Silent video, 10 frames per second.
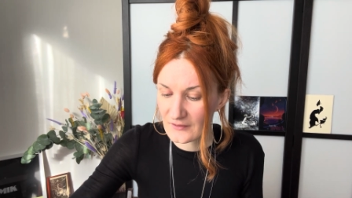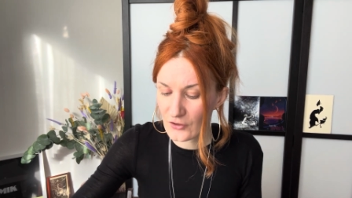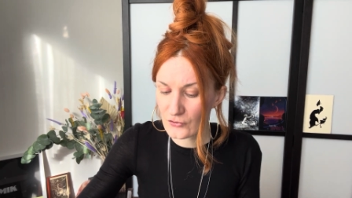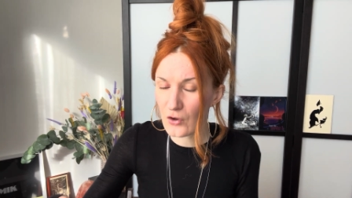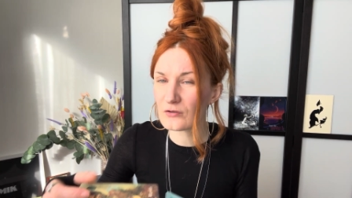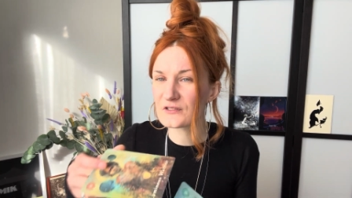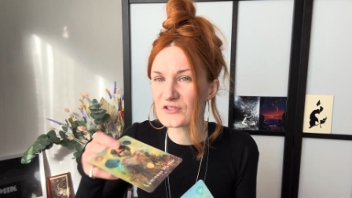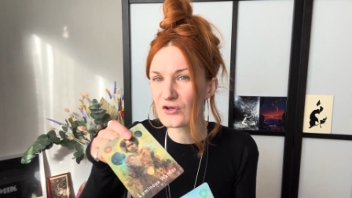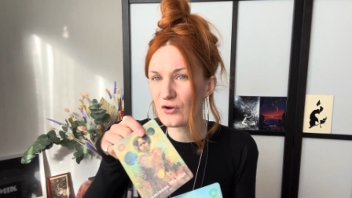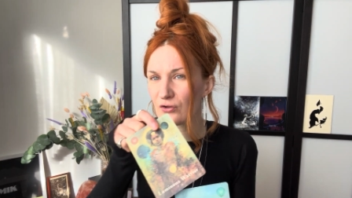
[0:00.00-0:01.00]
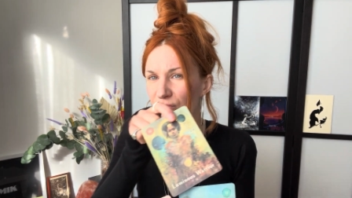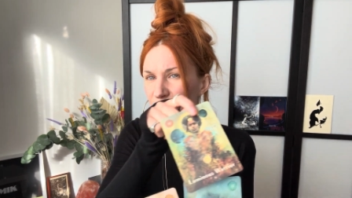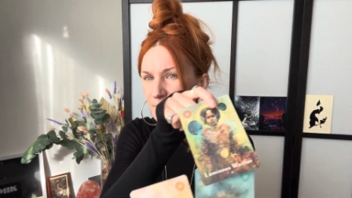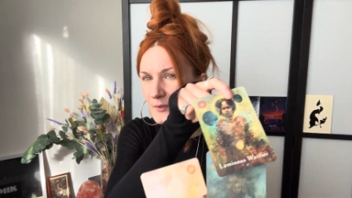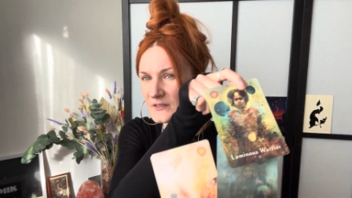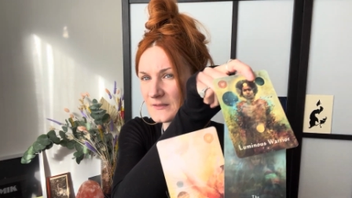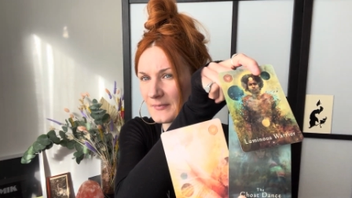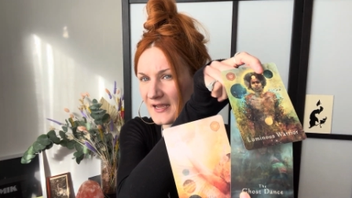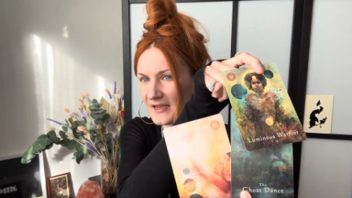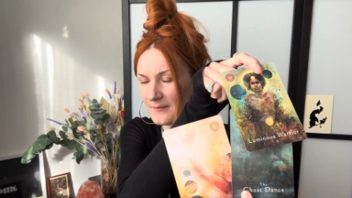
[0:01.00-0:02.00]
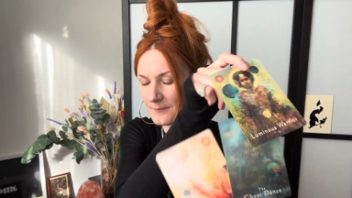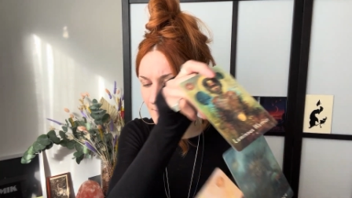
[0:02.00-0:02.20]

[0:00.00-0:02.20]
an old soul, possibly.